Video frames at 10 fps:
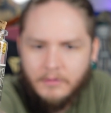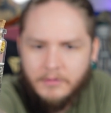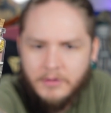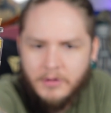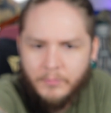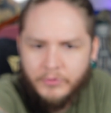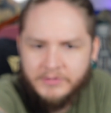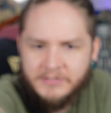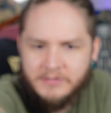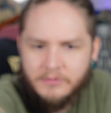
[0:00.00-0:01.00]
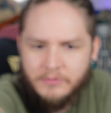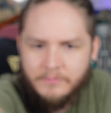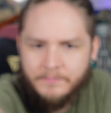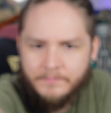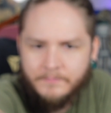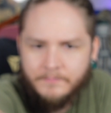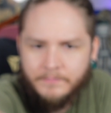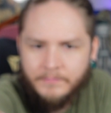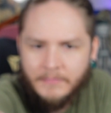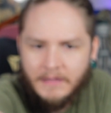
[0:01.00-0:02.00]
#2,
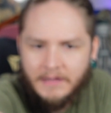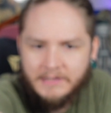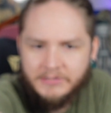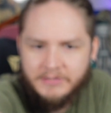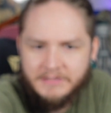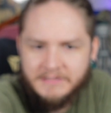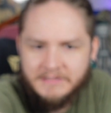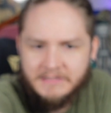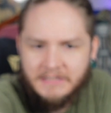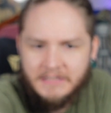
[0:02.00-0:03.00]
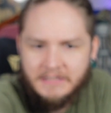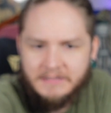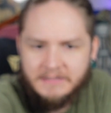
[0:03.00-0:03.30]
and as you can see,